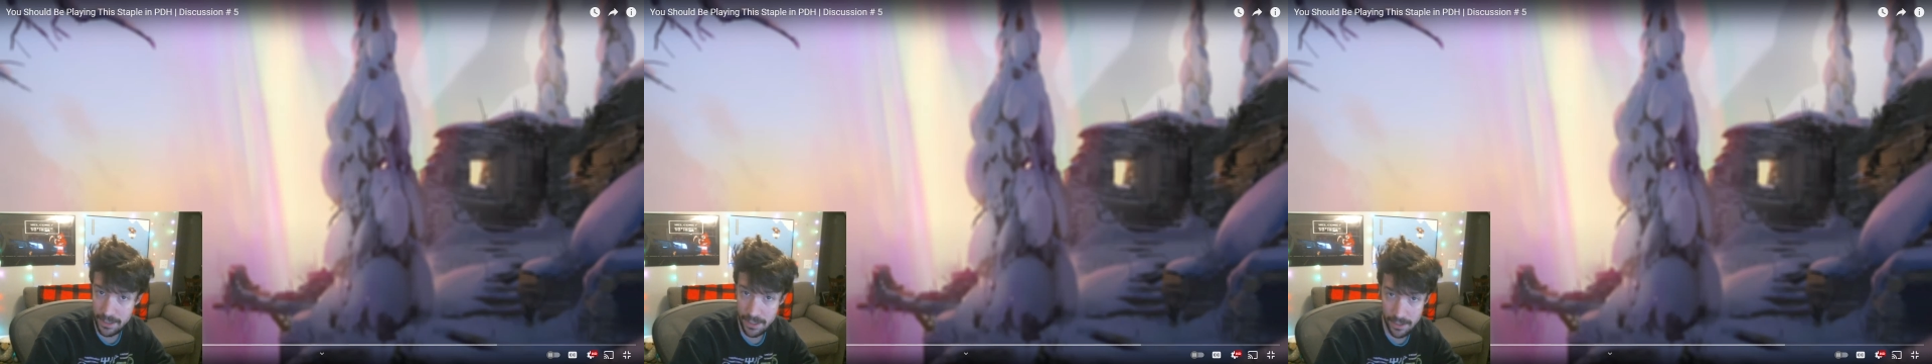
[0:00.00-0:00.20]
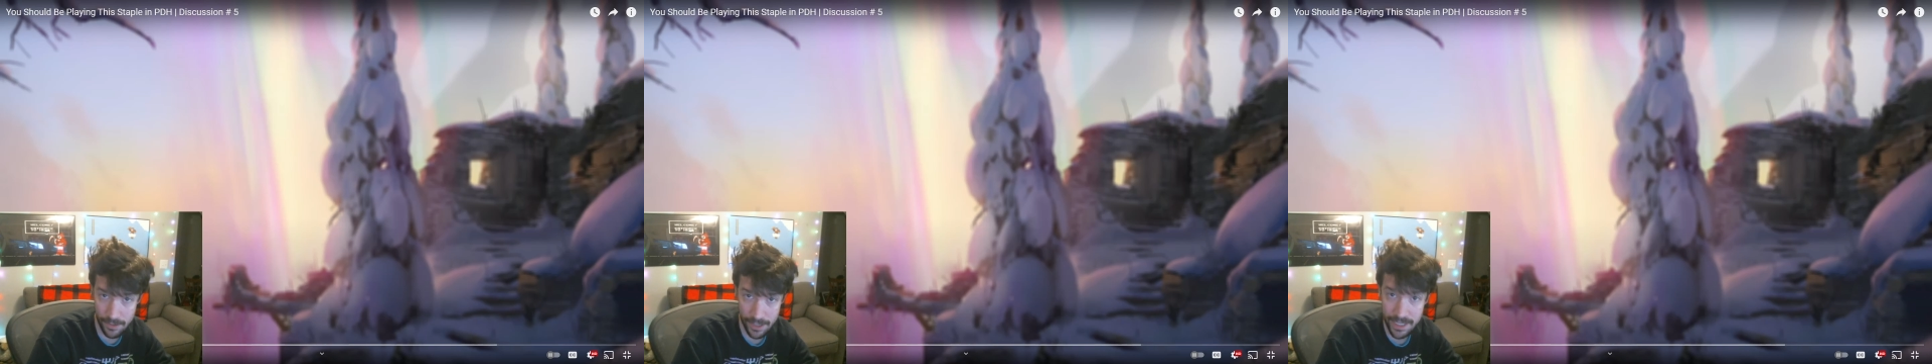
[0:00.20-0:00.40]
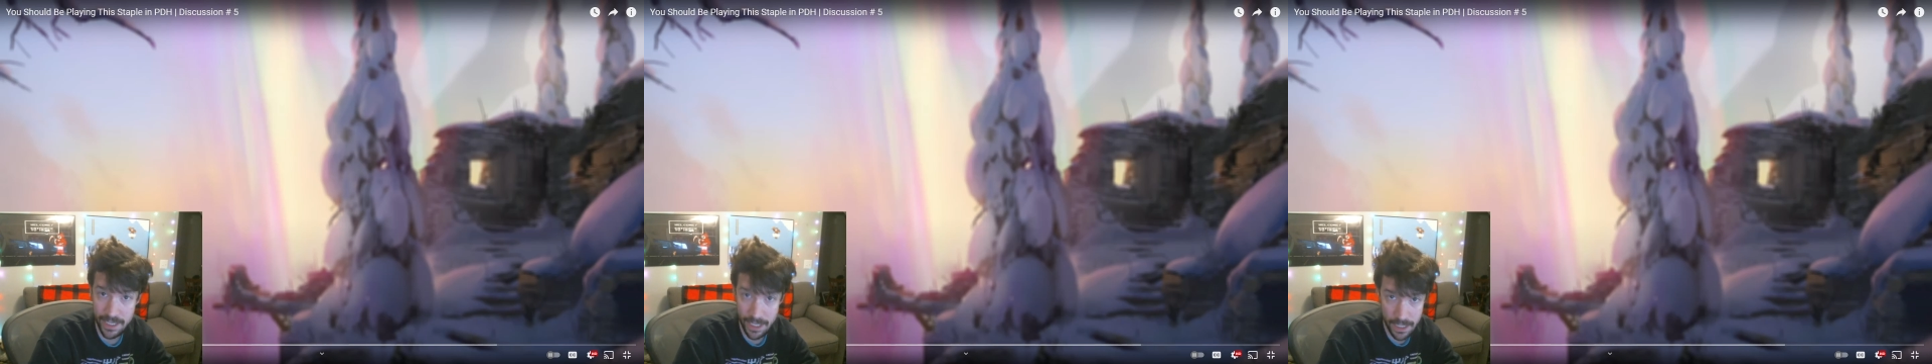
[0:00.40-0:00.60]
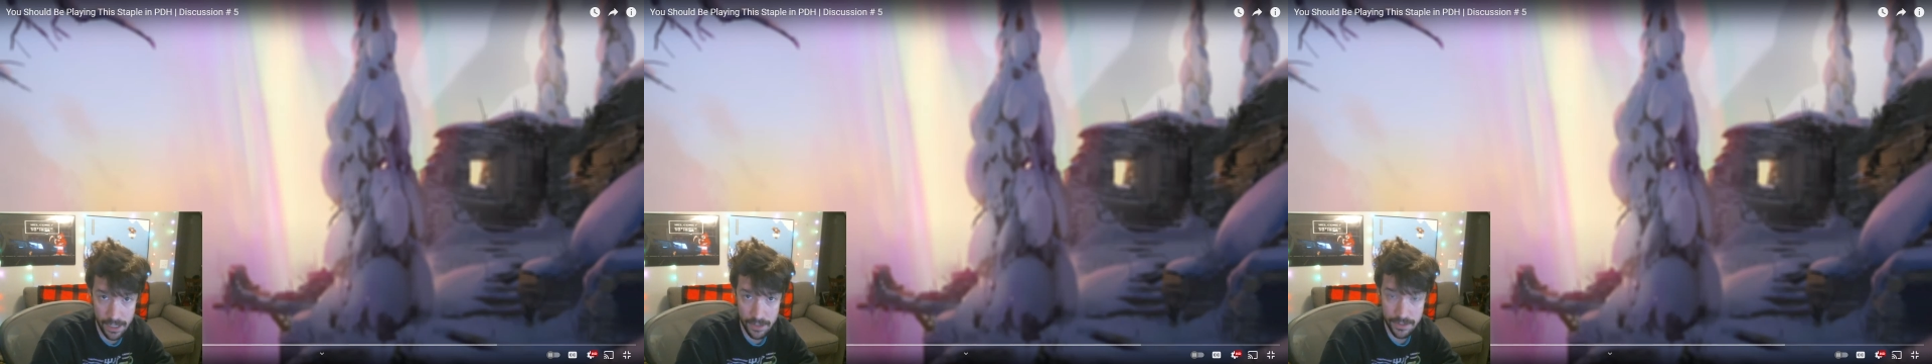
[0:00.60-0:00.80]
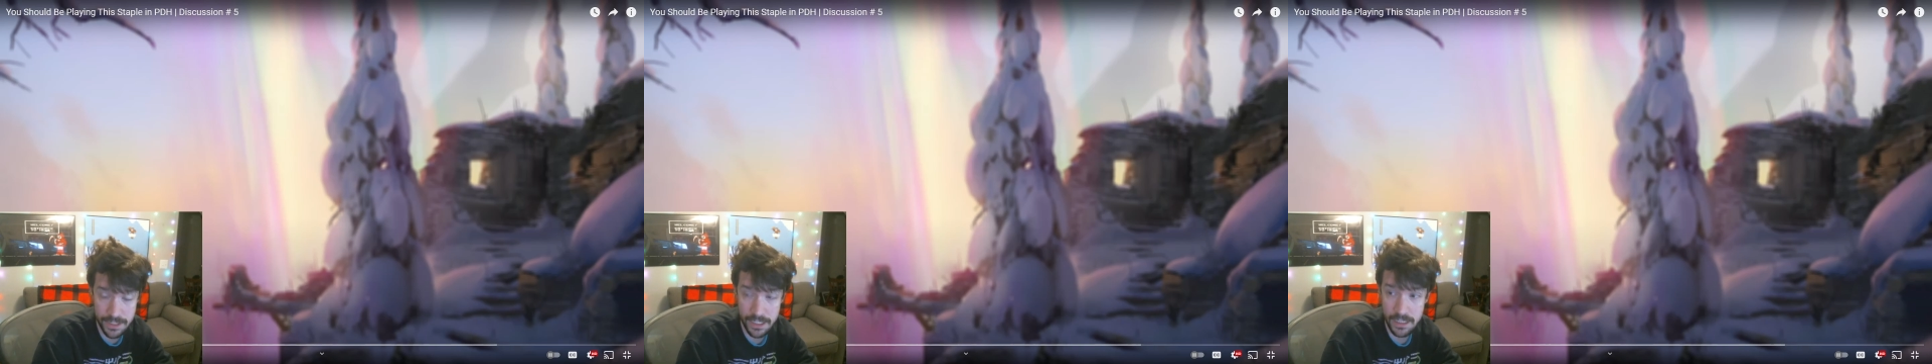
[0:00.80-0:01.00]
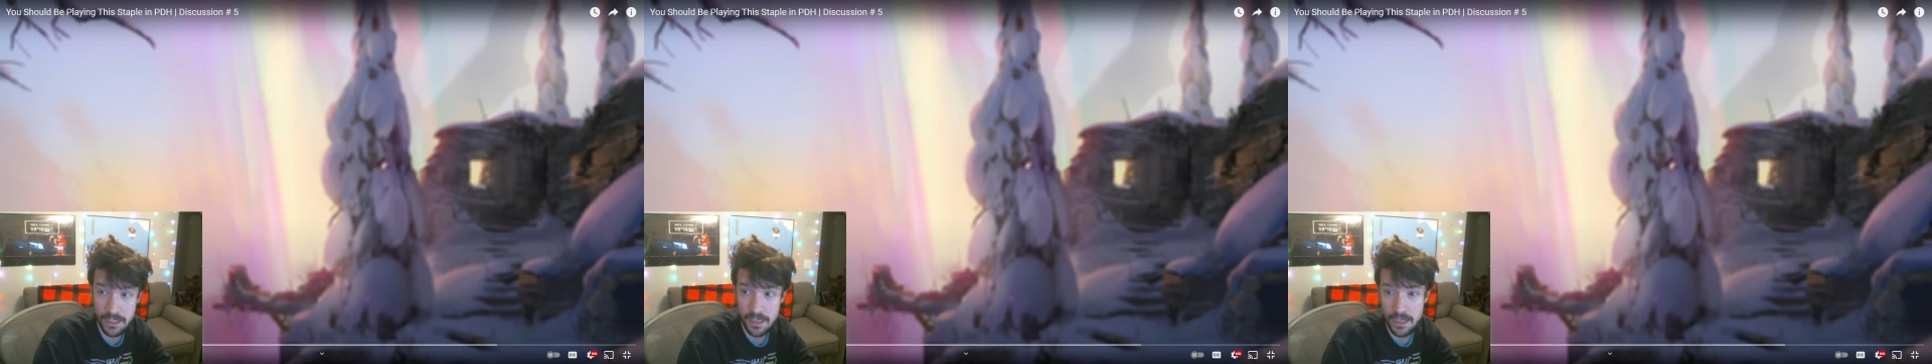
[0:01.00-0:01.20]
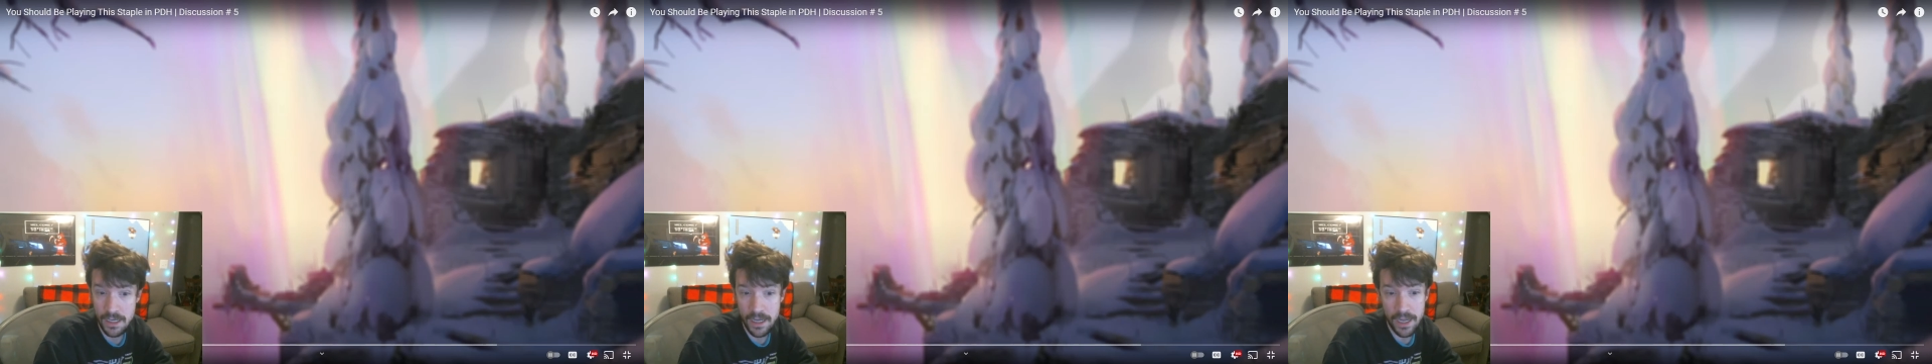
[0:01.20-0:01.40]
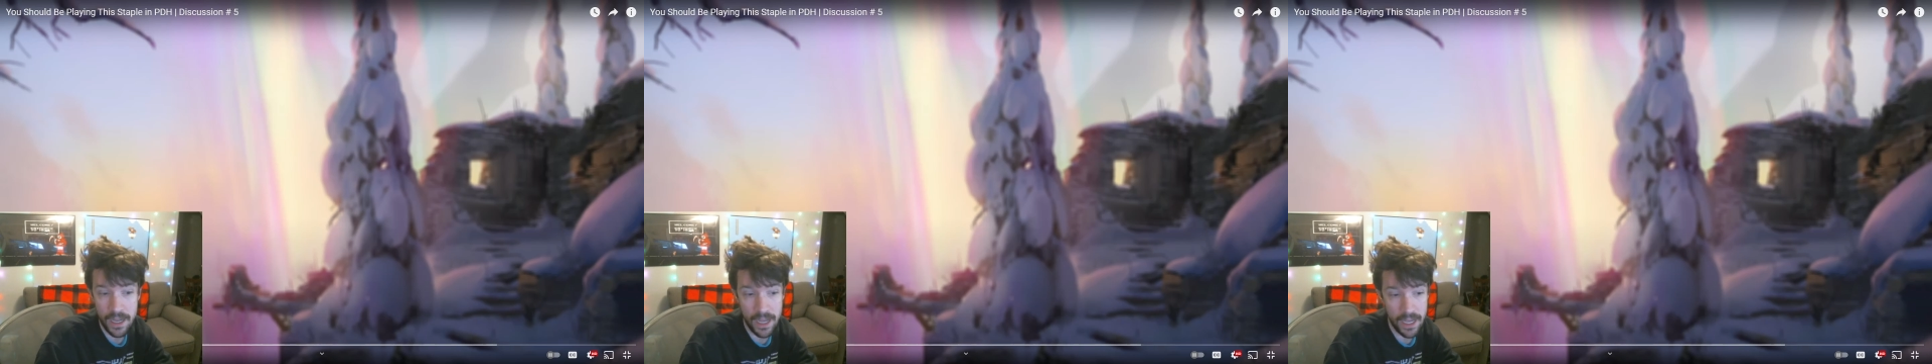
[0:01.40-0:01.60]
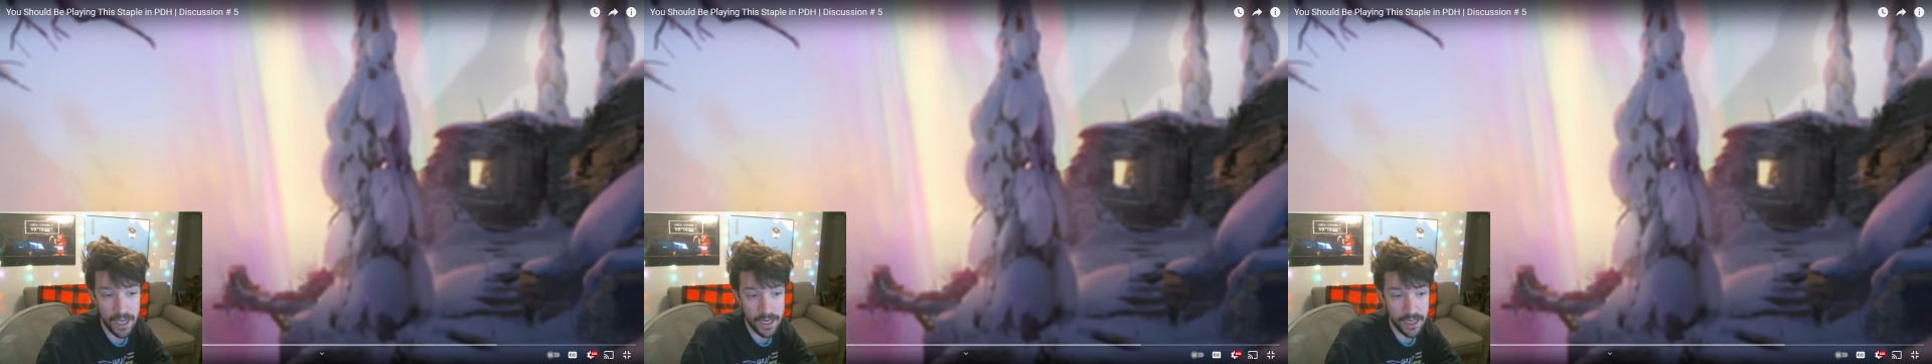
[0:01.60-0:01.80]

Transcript: Go ahead and get cozy, and